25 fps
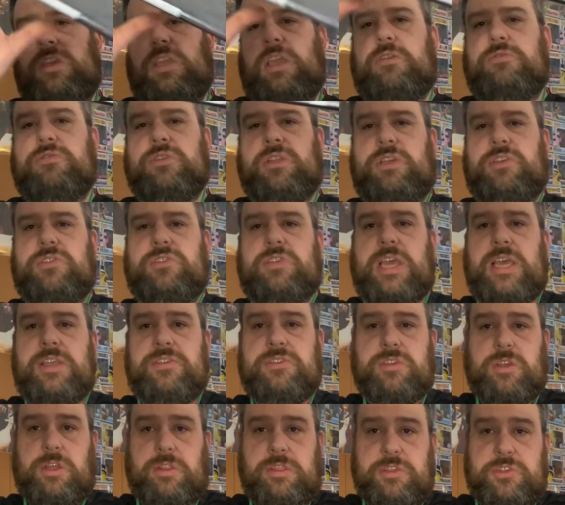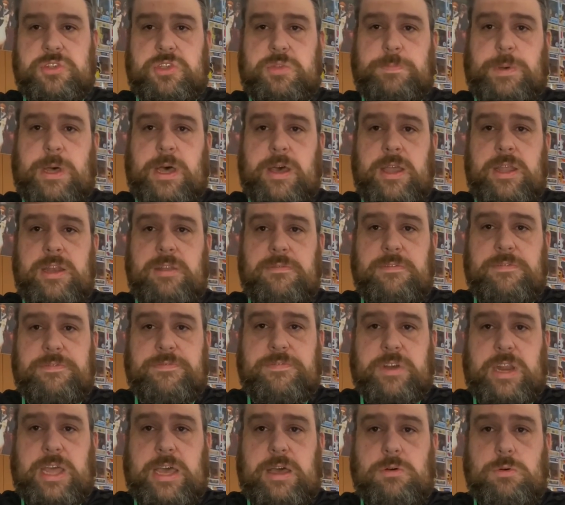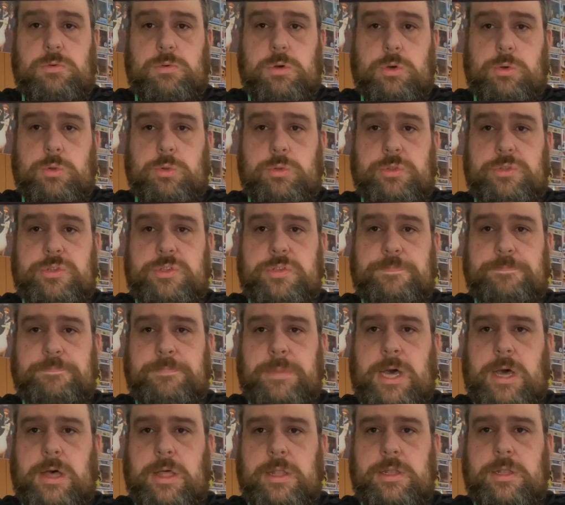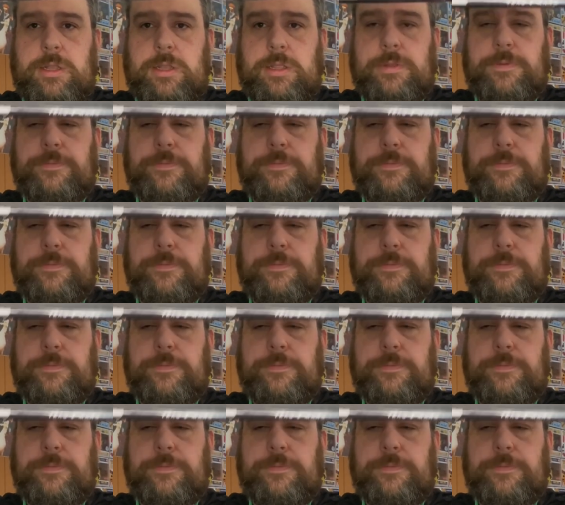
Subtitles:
usually says on the spine, Frau und Mann.